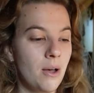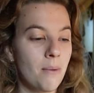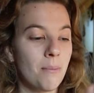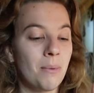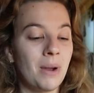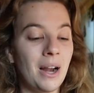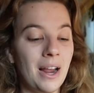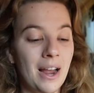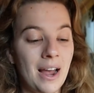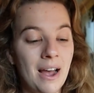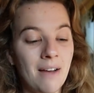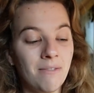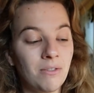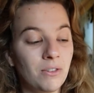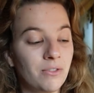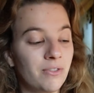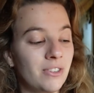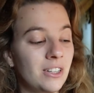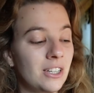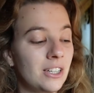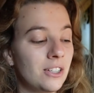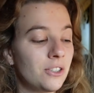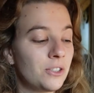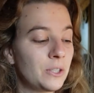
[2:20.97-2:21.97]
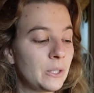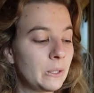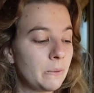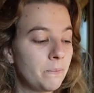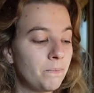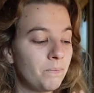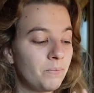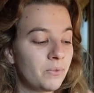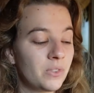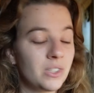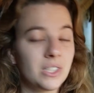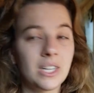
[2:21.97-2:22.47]
But I have to finish
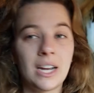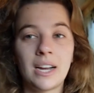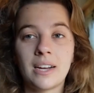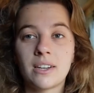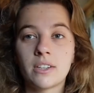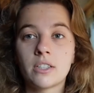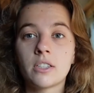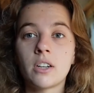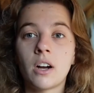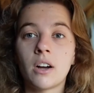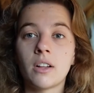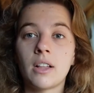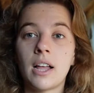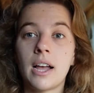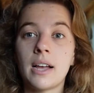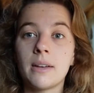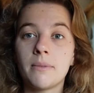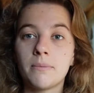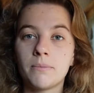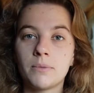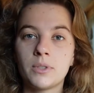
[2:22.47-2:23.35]
In Dying Starlight.